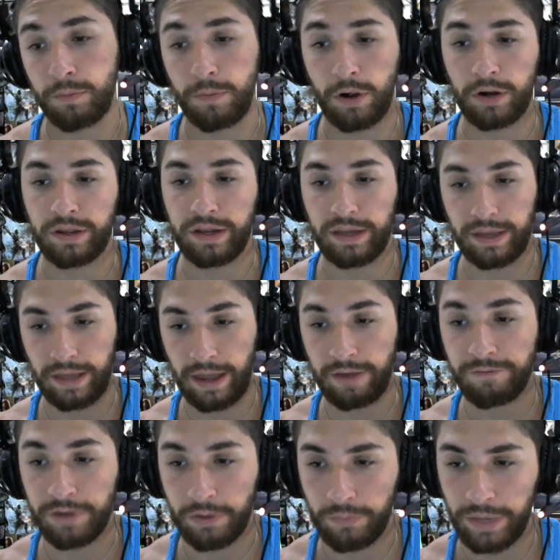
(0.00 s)
marketing
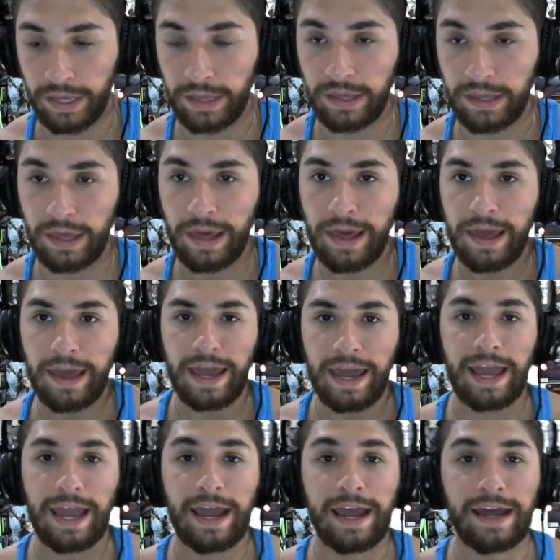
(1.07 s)
every week.
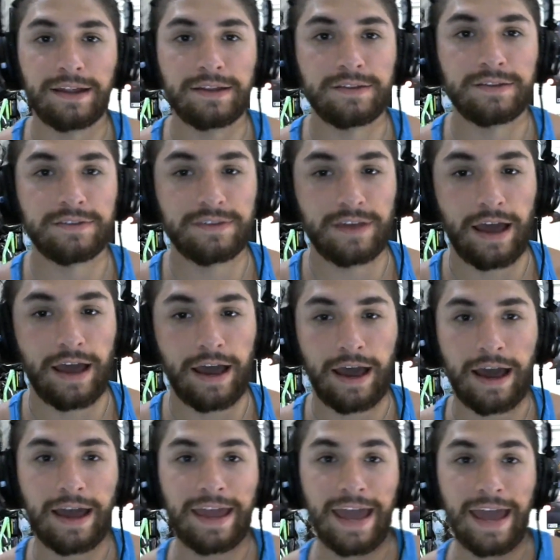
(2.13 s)
And
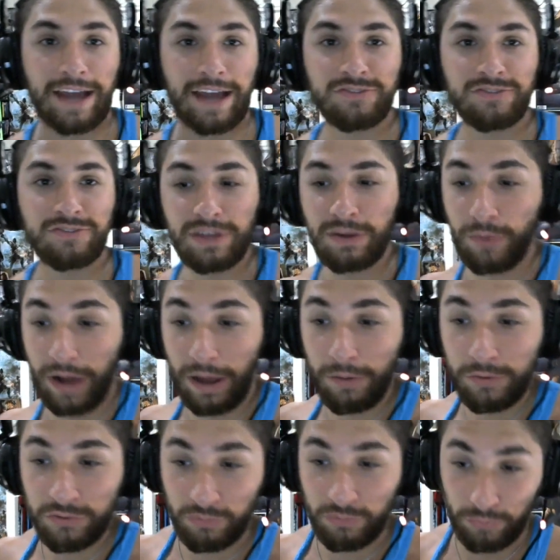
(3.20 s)
I actually, when I
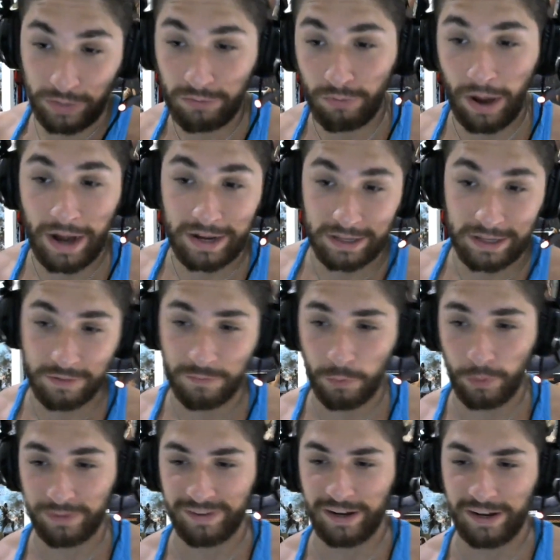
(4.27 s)
was rewriting the
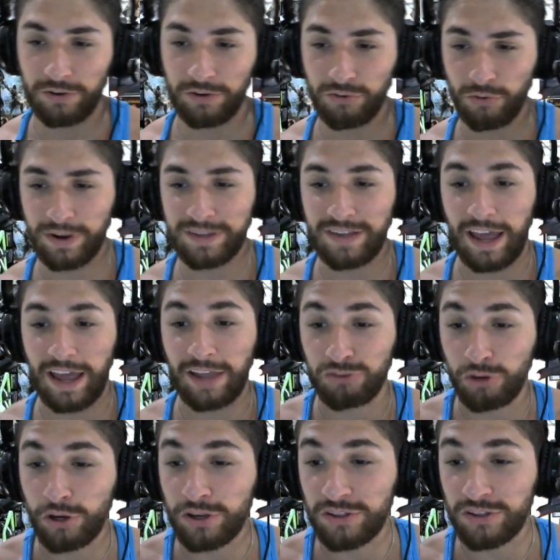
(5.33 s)
4 territories, I
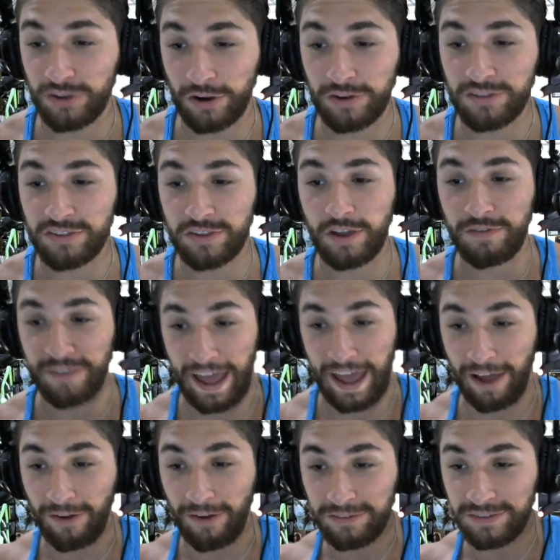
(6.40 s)
took certain stuff
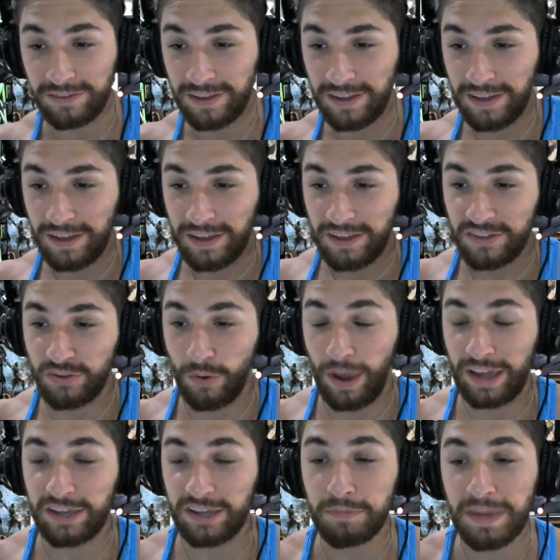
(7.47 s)
out so
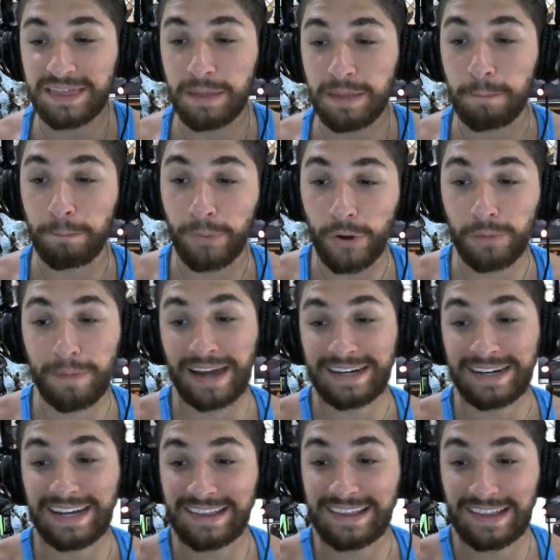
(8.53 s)
I could make them book
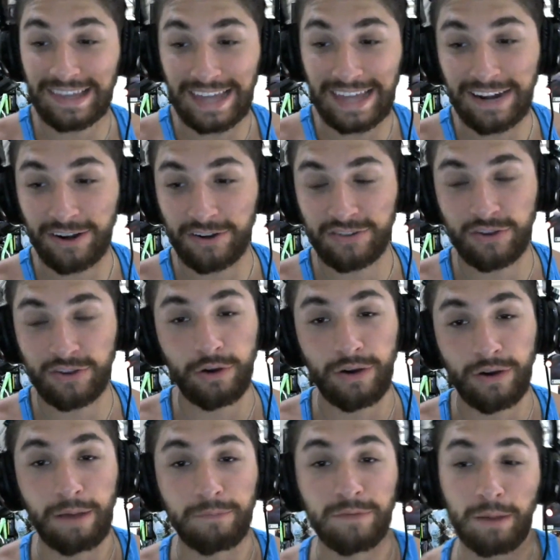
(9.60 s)
magnets later. So
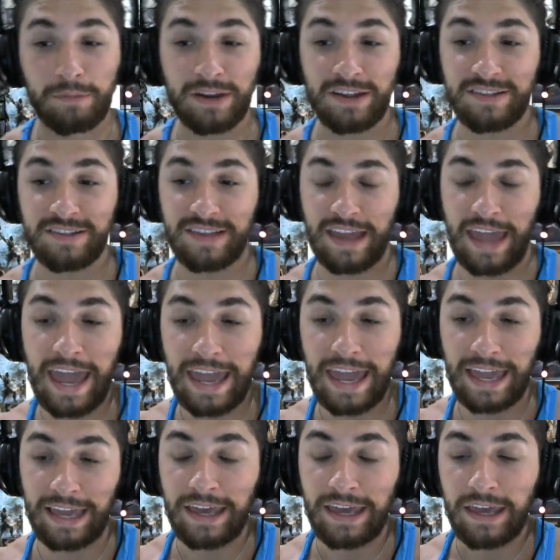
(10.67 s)
I'm going to say,
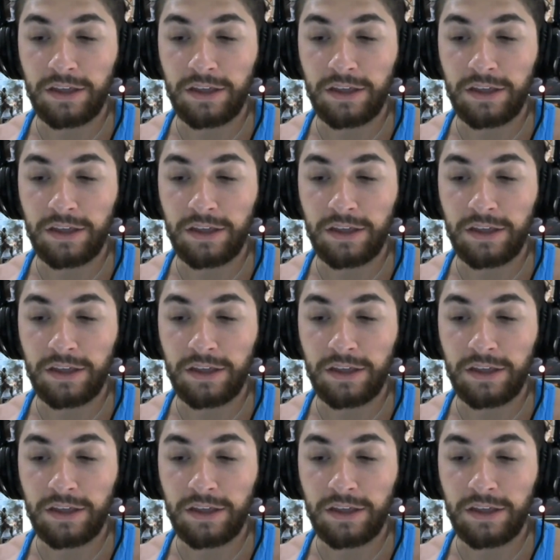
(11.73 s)
hey,